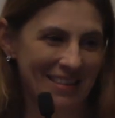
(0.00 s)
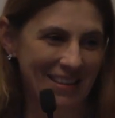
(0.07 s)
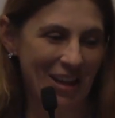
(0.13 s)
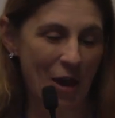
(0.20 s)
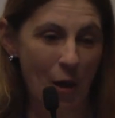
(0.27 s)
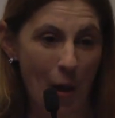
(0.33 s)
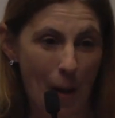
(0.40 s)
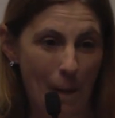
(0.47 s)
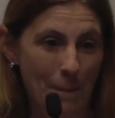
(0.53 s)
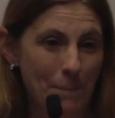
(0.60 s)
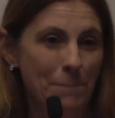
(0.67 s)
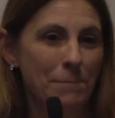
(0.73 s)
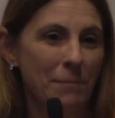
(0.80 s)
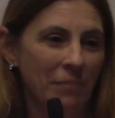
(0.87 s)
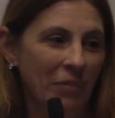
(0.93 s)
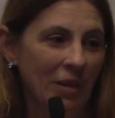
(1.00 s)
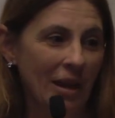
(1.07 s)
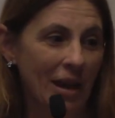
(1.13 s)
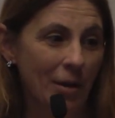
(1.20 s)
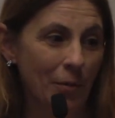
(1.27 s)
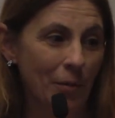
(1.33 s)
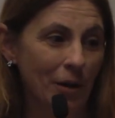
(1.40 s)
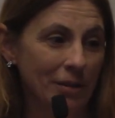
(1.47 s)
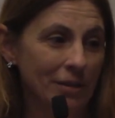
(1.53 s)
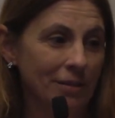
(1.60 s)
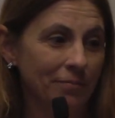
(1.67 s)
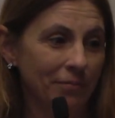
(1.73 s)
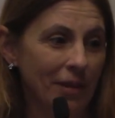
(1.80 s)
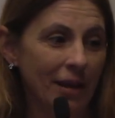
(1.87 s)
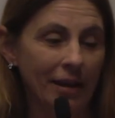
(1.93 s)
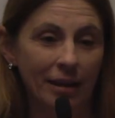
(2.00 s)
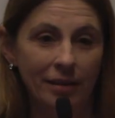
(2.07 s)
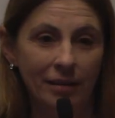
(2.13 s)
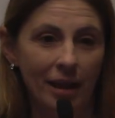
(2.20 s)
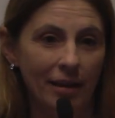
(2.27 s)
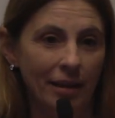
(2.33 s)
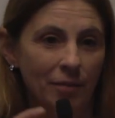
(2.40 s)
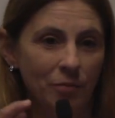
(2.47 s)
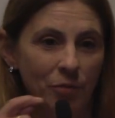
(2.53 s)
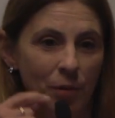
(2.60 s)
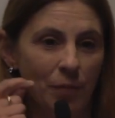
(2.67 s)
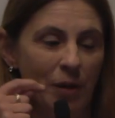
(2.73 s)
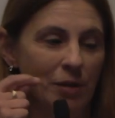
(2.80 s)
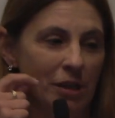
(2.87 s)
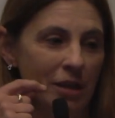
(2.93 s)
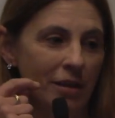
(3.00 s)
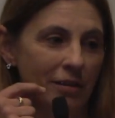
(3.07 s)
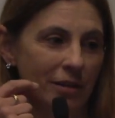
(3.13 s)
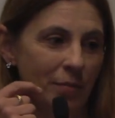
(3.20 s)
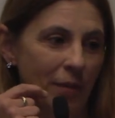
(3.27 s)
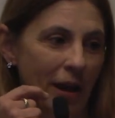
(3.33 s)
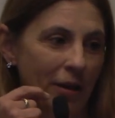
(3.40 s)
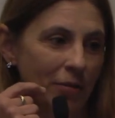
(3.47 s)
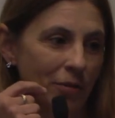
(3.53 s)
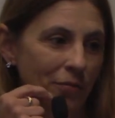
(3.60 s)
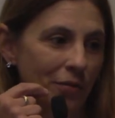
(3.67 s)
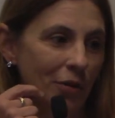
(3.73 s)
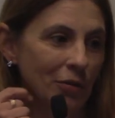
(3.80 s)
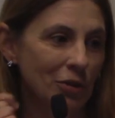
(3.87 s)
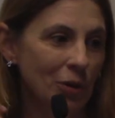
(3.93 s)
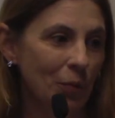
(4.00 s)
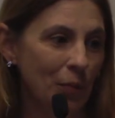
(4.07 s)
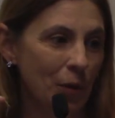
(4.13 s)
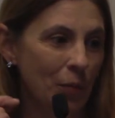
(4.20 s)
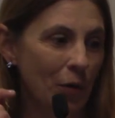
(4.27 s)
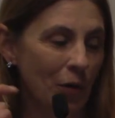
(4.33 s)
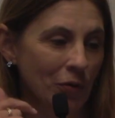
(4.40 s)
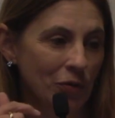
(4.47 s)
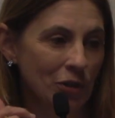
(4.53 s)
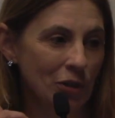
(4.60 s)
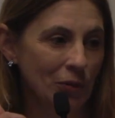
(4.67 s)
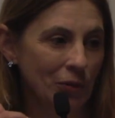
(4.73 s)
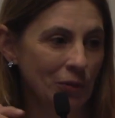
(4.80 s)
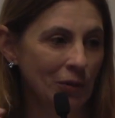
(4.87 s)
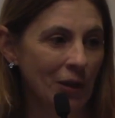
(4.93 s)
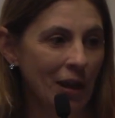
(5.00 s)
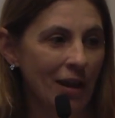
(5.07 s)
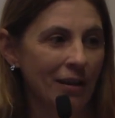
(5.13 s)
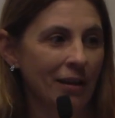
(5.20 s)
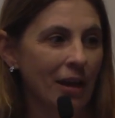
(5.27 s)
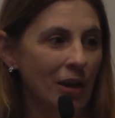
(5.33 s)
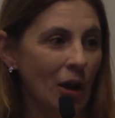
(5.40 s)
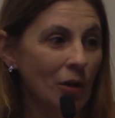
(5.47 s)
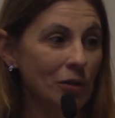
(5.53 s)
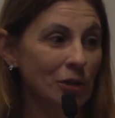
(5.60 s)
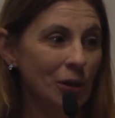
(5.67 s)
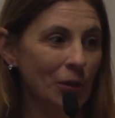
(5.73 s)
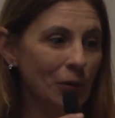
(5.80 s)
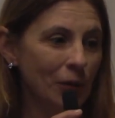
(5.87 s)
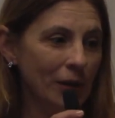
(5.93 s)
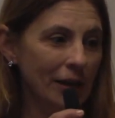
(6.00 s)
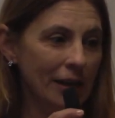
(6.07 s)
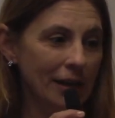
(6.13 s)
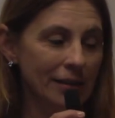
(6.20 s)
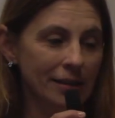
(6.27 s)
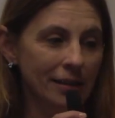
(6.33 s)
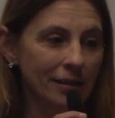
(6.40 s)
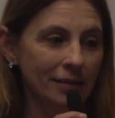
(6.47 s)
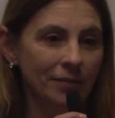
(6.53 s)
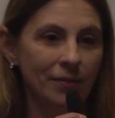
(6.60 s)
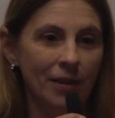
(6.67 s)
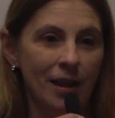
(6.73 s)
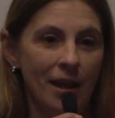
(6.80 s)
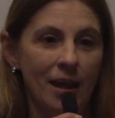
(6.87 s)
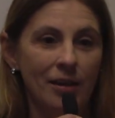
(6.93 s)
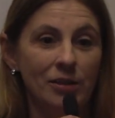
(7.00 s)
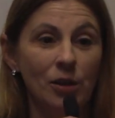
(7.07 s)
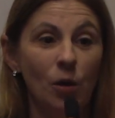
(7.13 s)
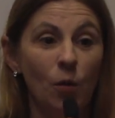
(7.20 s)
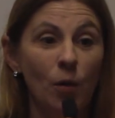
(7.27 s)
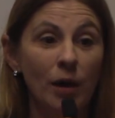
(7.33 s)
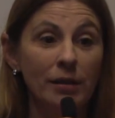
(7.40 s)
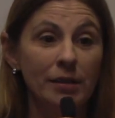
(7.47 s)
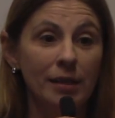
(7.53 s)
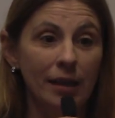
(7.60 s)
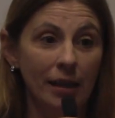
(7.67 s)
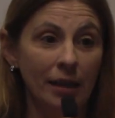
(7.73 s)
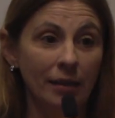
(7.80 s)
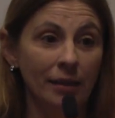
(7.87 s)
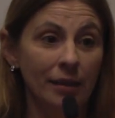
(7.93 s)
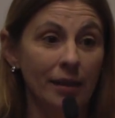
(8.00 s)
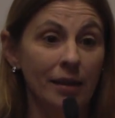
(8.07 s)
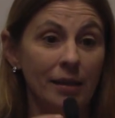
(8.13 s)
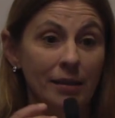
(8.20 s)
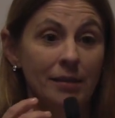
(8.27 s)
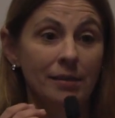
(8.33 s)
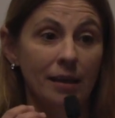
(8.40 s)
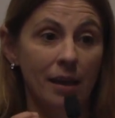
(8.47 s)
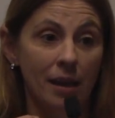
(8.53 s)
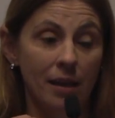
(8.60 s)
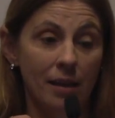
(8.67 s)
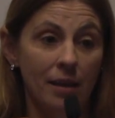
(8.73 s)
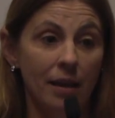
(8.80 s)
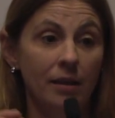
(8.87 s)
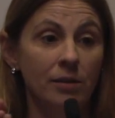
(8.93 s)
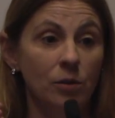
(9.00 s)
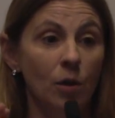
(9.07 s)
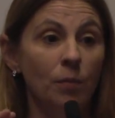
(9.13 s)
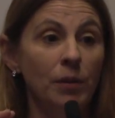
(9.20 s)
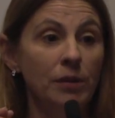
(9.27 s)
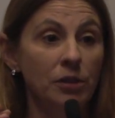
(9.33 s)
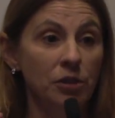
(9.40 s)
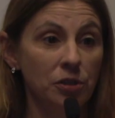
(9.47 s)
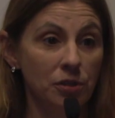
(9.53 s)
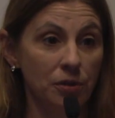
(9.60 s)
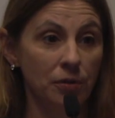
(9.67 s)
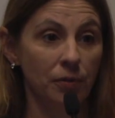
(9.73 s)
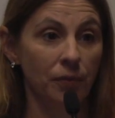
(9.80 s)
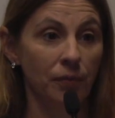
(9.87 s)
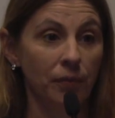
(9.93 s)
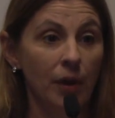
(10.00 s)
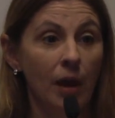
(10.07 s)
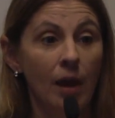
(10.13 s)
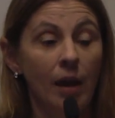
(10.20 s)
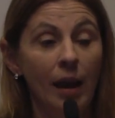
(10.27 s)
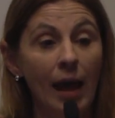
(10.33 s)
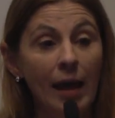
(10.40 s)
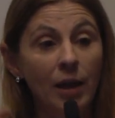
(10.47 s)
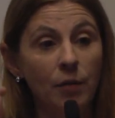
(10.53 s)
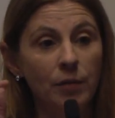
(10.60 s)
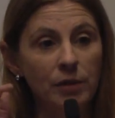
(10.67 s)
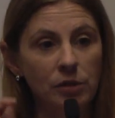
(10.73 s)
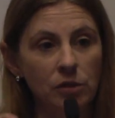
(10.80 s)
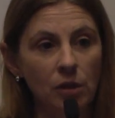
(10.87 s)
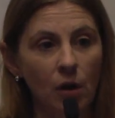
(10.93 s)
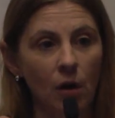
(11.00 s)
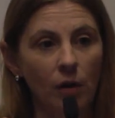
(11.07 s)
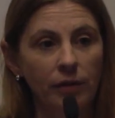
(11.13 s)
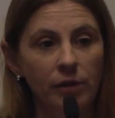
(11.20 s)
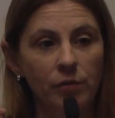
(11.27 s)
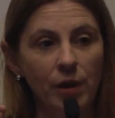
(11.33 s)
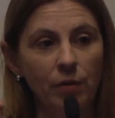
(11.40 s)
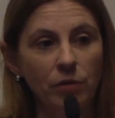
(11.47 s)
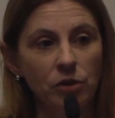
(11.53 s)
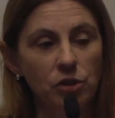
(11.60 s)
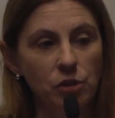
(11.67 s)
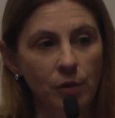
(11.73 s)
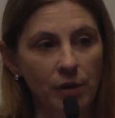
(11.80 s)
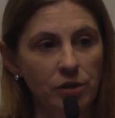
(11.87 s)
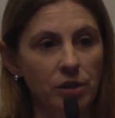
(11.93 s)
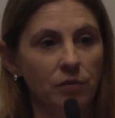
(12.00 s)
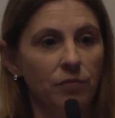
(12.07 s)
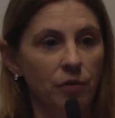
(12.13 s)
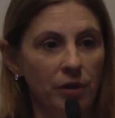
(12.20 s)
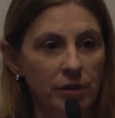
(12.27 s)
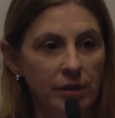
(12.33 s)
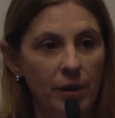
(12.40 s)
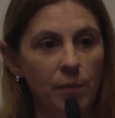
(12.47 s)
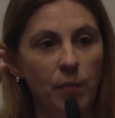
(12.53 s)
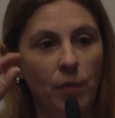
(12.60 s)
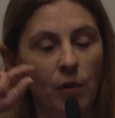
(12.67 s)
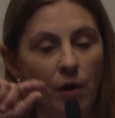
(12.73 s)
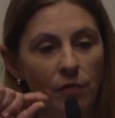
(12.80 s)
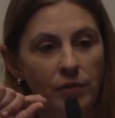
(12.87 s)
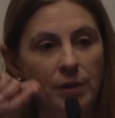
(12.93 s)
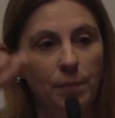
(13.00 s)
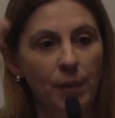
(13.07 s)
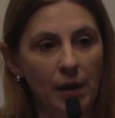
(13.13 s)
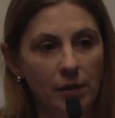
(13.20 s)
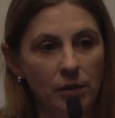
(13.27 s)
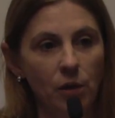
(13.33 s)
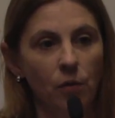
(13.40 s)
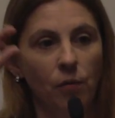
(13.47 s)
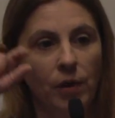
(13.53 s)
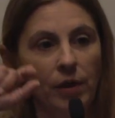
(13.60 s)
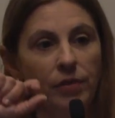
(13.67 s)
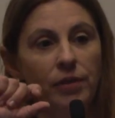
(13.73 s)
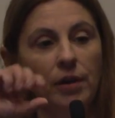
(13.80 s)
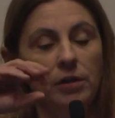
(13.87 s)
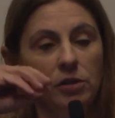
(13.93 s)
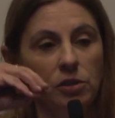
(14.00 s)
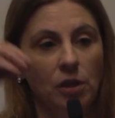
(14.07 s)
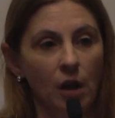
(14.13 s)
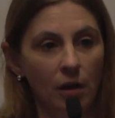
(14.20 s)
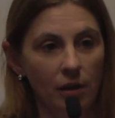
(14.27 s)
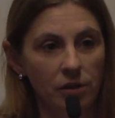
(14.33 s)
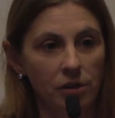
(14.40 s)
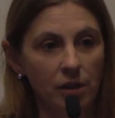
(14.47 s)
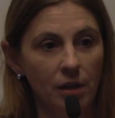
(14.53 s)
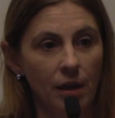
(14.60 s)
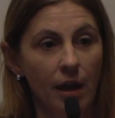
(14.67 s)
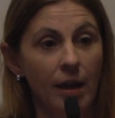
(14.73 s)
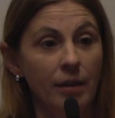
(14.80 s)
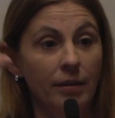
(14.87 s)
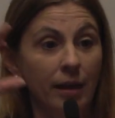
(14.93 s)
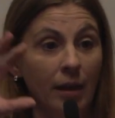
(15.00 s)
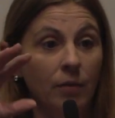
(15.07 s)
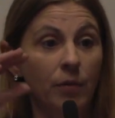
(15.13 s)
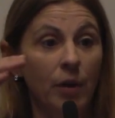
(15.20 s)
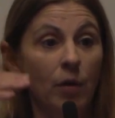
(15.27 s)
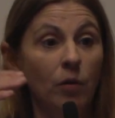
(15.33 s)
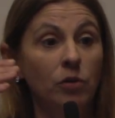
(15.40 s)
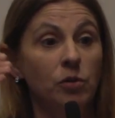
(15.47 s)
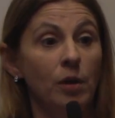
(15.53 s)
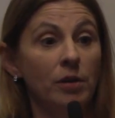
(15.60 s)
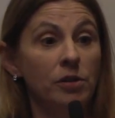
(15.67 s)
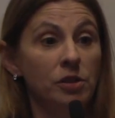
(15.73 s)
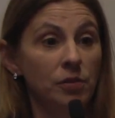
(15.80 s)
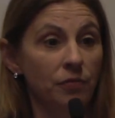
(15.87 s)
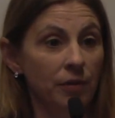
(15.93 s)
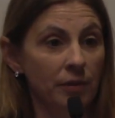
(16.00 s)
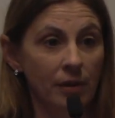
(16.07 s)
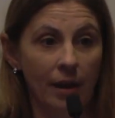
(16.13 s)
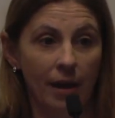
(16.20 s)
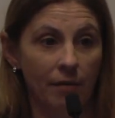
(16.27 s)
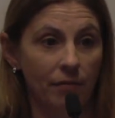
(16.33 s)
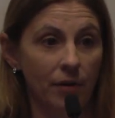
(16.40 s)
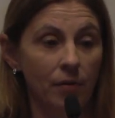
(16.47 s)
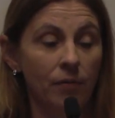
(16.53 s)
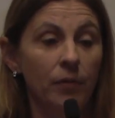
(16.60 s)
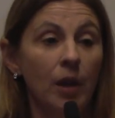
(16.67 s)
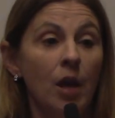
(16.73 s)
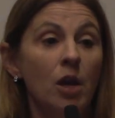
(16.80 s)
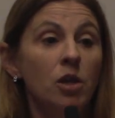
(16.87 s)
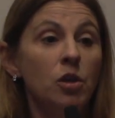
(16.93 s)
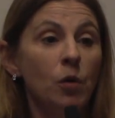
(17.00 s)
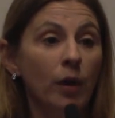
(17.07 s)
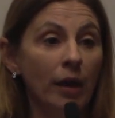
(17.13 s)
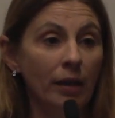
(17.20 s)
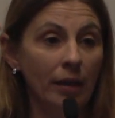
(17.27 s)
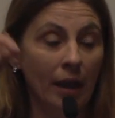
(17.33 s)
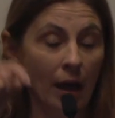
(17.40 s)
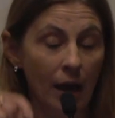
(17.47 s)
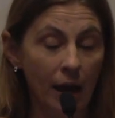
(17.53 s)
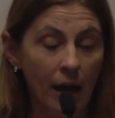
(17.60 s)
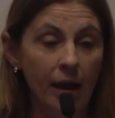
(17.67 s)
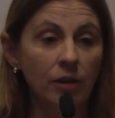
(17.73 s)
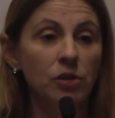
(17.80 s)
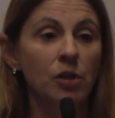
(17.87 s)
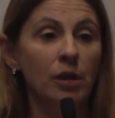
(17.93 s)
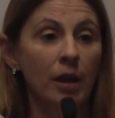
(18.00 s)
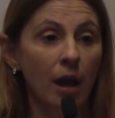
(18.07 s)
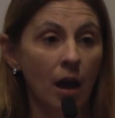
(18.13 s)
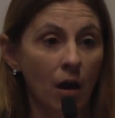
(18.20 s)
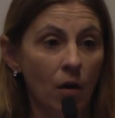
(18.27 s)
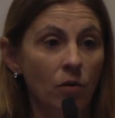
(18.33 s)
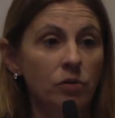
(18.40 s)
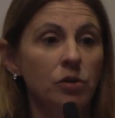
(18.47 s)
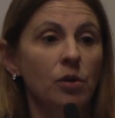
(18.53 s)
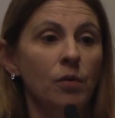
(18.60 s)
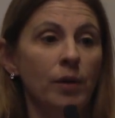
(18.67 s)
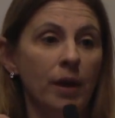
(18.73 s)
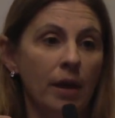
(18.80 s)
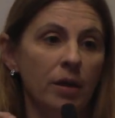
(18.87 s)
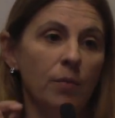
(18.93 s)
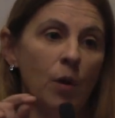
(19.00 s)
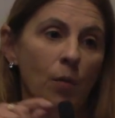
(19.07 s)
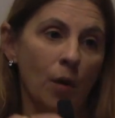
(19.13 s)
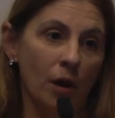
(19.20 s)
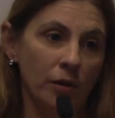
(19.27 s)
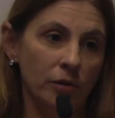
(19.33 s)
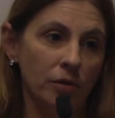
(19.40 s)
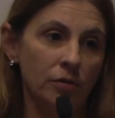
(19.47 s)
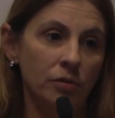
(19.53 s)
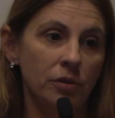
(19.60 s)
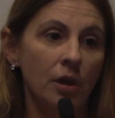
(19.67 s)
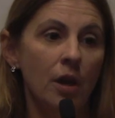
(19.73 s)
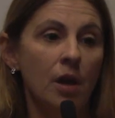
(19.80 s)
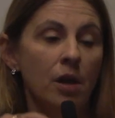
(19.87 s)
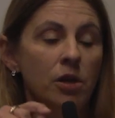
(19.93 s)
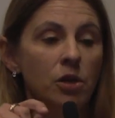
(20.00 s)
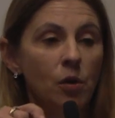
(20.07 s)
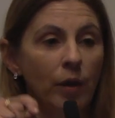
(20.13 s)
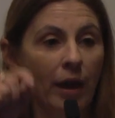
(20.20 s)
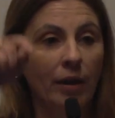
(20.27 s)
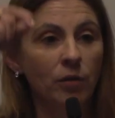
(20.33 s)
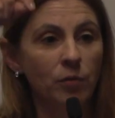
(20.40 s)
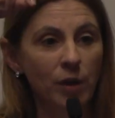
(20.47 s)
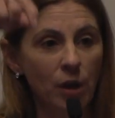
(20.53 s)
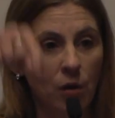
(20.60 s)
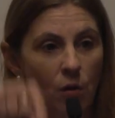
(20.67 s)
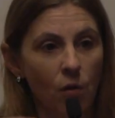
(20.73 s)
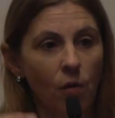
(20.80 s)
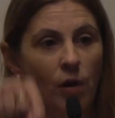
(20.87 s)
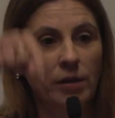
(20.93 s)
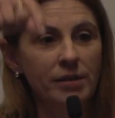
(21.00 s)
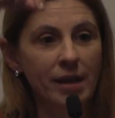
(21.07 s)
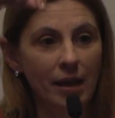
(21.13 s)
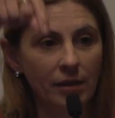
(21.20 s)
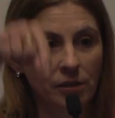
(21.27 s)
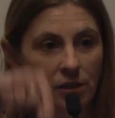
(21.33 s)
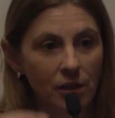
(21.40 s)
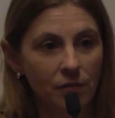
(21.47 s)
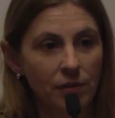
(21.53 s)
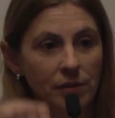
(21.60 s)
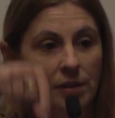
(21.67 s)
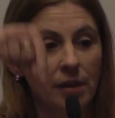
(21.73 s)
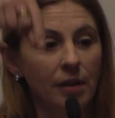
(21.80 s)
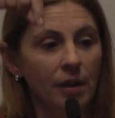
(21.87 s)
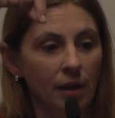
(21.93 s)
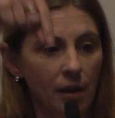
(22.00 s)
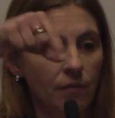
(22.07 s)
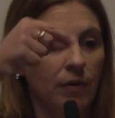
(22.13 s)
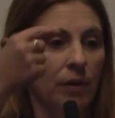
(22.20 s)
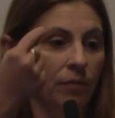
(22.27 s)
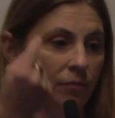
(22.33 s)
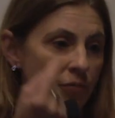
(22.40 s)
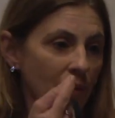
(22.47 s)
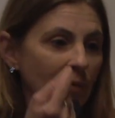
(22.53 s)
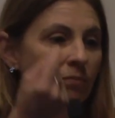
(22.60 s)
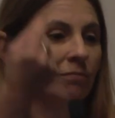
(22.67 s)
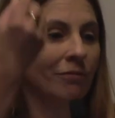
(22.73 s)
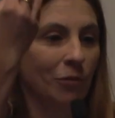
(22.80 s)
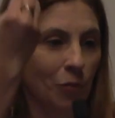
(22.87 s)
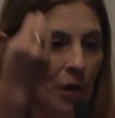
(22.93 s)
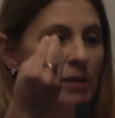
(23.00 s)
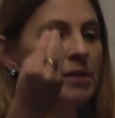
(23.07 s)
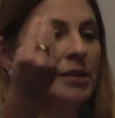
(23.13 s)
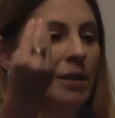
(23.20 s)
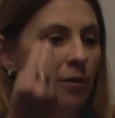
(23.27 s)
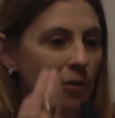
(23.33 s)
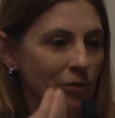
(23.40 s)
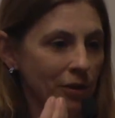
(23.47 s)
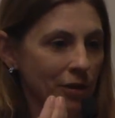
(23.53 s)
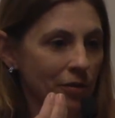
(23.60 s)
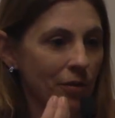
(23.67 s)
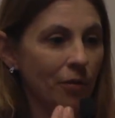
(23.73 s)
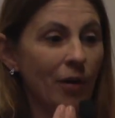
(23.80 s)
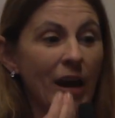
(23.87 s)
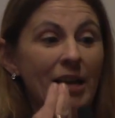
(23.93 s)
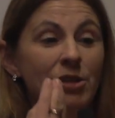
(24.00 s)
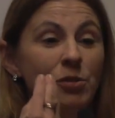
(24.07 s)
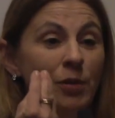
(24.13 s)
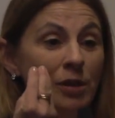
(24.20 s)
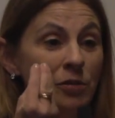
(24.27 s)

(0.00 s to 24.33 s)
Yeah. What I can repeat here in the microphone so people on Zoom can also listen. So what Linda is saying is completely true. Like we saw the reconstruction, for example, of the bundle with histology, and then we go to a different level, you can now actually also in animal models, you can record the activity even from one single neuron and to